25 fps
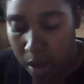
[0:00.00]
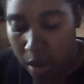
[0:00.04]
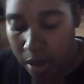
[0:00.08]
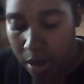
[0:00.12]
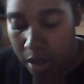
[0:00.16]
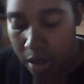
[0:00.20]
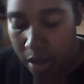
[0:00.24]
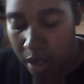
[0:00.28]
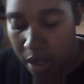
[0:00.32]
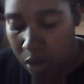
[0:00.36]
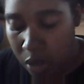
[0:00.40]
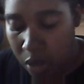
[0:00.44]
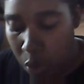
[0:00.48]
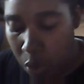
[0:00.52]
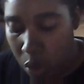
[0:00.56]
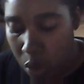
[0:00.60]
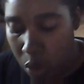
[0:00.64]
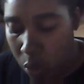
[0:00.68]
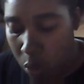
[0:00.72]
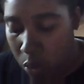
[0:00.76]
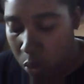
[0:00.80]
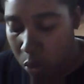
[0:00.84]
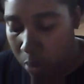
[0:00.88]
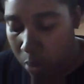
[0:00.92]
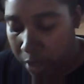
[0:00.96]
This
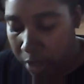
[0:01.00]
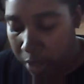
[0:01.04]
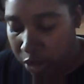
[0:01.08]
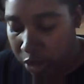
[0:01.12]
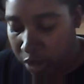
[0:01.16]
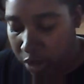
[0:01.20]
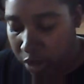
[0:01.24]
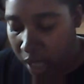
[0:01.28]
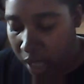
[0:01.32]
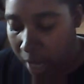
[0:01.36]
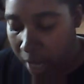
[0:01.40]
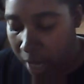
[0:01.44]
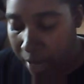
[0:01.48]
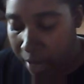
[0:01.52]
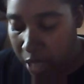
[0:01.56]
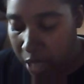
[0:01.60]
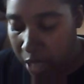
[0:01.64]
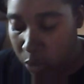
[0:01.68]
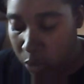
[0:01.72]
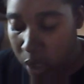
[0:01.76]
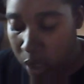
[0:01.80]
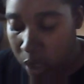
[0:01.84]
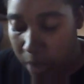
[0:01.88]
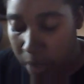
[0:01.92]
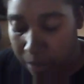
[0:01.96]
week, we will measure time
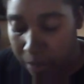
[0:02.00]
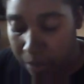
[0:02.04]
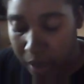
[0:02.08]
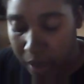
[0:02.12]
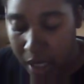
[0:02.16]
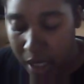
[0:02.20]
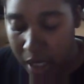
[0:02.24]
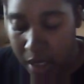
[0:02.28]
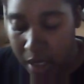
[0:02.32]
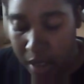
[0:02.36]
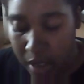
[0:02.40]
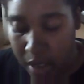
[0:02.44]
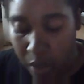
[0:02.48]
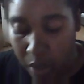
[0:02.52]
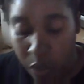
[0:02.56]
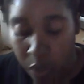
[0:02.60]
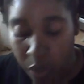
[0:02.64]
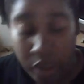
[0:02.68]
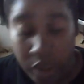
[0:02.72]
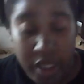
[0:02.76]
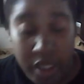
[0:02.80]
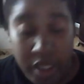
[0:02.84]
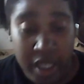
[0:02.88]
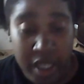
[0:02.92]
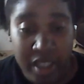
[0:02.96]
as we complete some
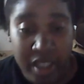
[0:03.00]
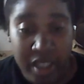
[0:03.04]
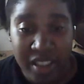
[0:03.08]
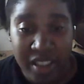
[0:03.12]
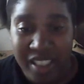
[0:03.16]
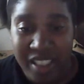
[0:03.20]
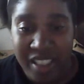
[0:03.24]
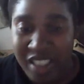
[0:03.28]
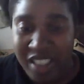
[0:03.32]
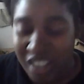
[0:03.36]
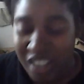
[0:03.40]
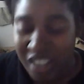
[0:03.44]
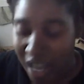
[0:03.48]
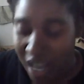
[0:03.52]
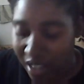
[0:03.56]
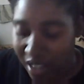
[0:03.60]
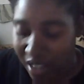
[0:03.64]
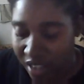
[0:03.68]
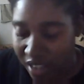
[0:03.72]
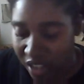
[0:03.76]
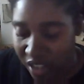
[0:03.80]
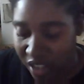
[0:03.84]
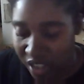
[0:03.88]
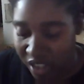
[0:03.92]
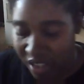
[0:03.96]
ridiculous
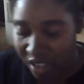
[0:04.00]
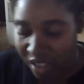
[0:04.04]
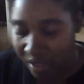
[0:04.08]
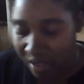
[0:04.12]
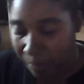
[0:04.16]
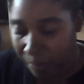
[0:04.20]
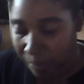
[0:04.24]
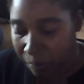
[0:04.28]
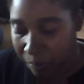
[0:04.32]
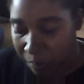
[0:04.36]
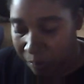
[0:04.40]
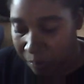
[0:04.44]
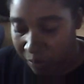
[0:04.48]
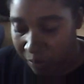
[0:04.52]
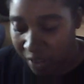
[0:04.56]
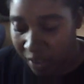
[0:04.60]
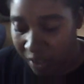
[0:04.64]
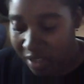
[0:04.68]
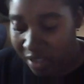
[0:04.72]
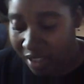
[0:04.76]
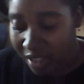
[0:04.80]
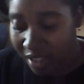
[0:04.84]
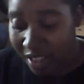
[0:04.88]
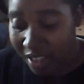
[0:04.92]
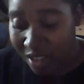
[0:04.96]
challenges.
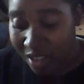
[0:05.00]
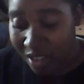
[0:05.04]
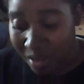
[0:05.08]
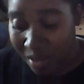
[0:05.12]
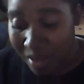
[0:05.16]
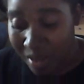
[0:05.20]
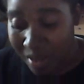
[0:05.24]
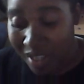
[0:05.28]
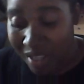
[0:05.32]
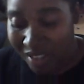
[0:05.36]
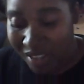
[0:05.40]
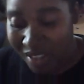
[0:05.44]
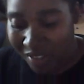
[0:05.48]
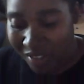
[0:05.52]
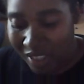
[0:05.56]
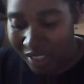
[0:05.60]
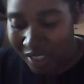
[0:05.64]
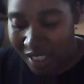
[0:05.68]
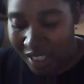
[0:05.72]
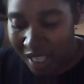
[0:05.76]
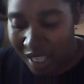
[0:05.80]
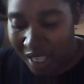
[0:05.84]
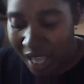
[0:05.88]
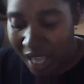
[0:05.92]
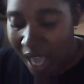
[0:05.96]
So that's going to be
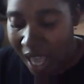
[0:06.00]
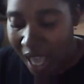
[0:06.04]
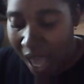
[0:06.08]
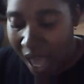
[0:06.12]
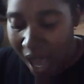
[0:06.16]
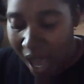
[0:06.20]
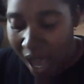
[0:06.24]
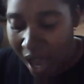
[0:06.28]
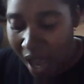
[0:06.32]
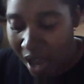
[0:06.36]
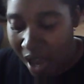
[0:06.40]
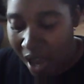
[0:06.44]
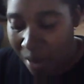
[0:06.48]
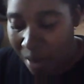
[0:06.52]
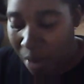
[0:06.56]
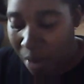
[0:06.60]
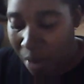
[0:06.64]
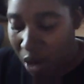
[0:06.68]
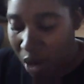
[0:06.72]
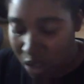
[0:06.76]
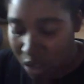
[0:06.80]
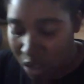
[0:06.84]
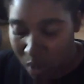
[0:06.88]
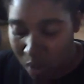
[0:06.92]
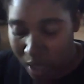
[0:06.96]
interesting.
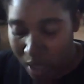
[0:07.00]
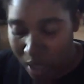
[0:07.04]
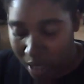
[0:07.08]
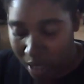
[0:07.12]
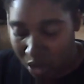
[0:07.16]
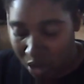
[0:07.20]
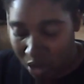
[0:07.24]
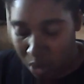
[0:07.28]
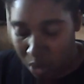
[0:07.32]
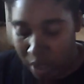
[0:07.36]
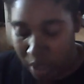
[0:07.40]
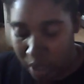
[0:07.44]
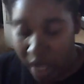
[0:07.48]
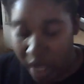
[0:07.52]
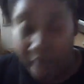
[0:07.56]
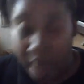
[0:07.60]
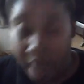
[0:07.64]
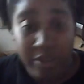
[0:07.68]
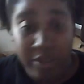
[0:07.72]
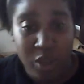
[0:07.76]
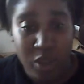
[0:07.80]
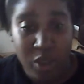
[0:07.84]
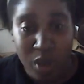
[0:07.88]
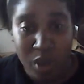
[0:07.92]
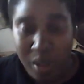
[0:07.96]
Also in October, they
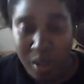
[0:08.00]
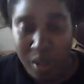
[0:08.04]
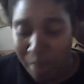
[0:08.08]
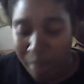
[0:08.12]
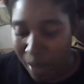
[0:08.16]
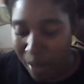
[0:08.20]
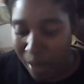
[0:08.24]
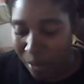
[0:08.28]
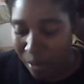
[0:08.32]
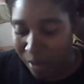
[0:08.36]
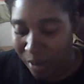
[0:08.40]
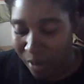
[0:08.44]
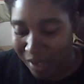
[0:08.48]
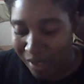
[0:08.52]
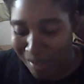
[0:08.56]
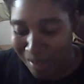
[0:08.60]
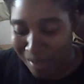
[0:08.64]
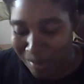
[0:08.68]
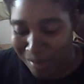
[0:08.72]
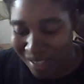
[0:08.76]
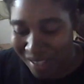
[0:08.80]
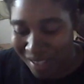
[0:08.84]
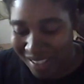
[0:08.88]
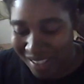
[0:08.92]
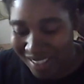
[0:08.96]
have Toilet Paper
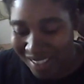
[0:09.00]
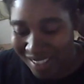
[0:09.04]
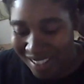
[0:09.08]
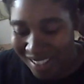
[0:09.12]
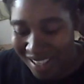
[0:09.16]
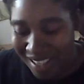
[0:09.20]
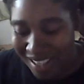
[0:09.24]
Olympics.